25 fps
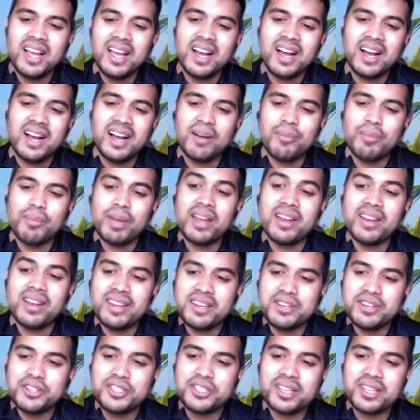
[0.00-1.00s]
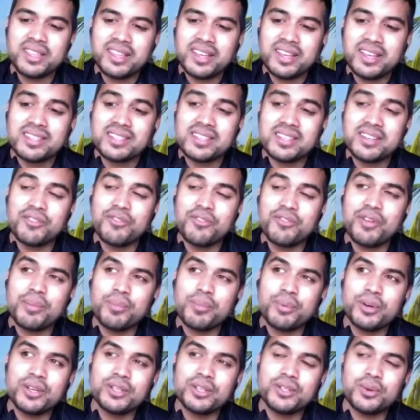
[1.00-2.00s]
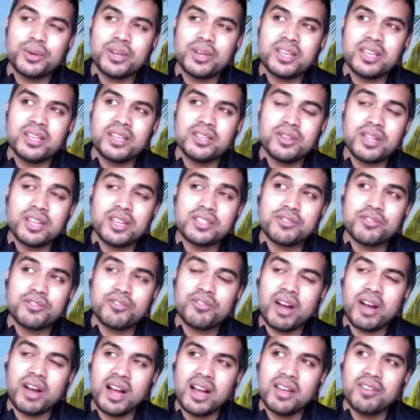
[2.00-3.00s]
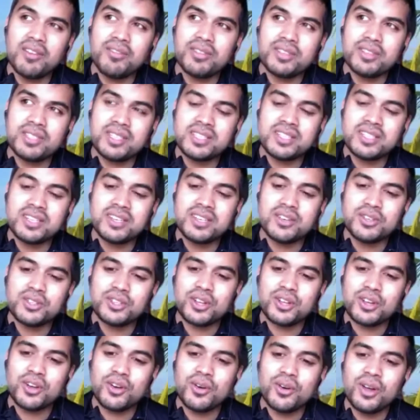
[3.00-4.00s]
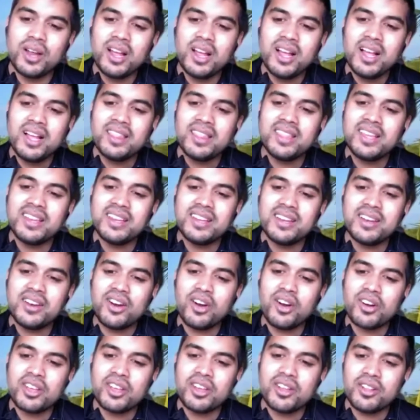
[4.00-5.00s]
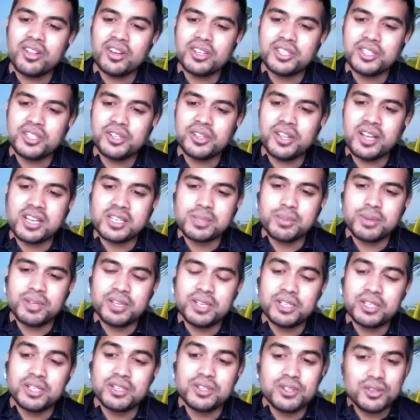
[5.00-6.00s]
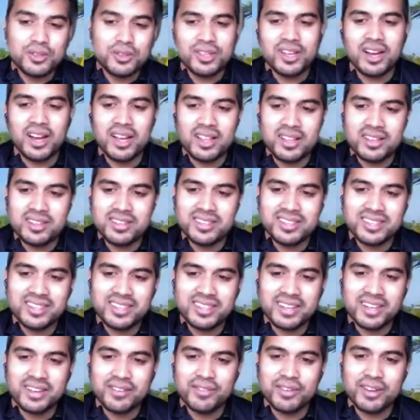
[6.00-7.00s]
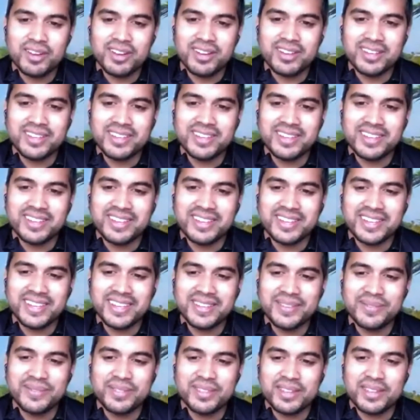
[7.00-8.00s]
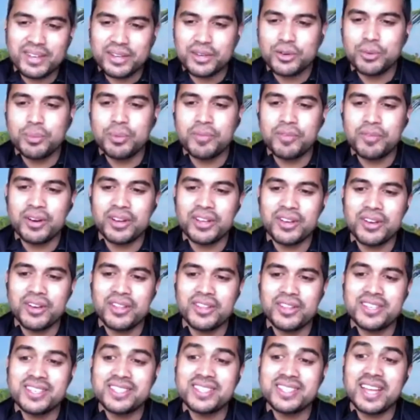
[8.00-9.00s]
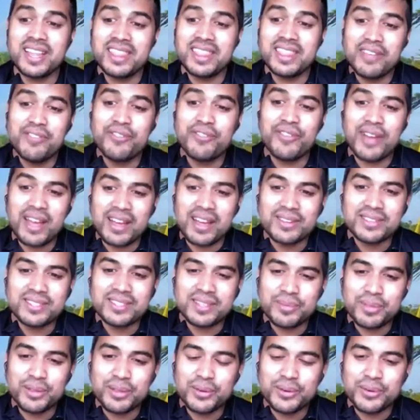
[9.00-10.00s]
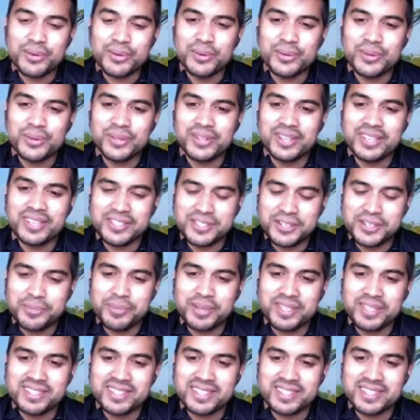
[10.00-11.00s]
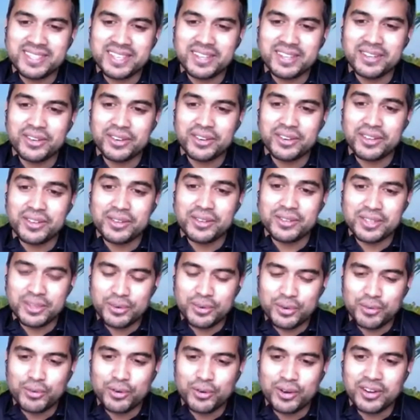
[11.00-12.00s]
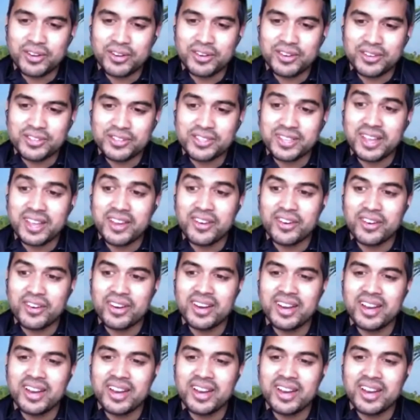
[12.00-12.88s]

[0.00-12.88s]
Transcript: And an interesting thing is in February 2005, 16 years ago, they did an archaeological expedition to the island, the group of archaeologists, and they found some of the cool instruments that Selkirk used 400 years later.